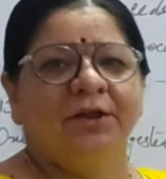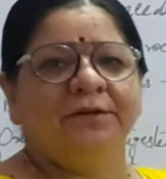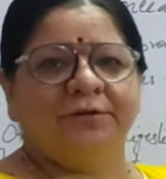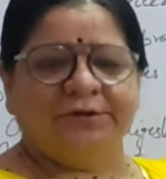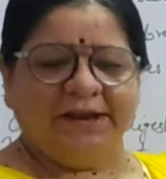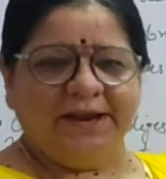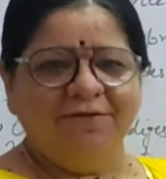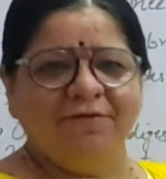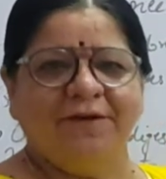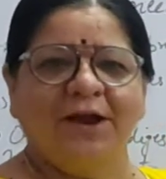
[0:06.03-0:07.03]
Today
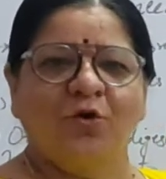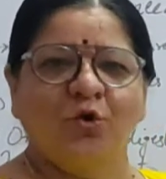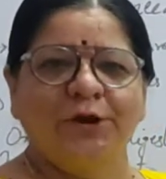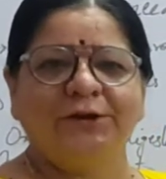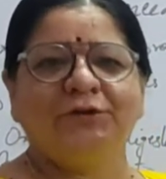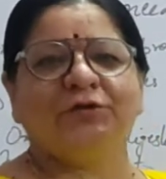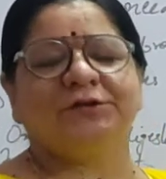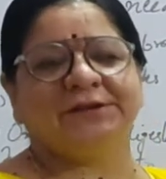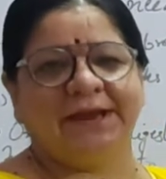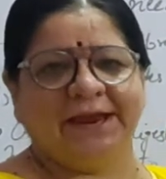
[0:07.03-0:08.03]
we are going to
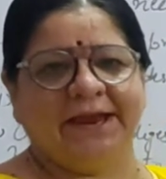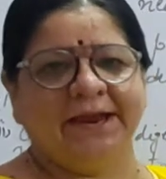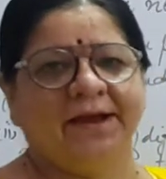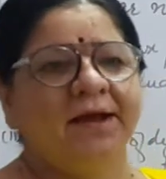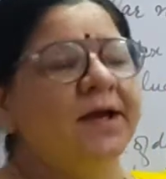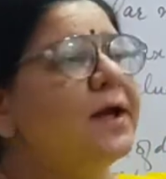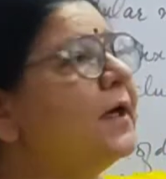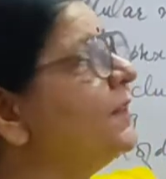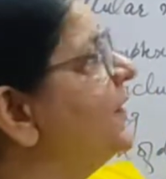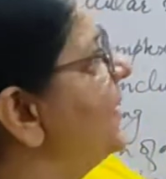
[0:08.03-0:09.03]
take
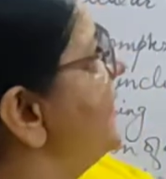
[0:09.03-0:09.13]
the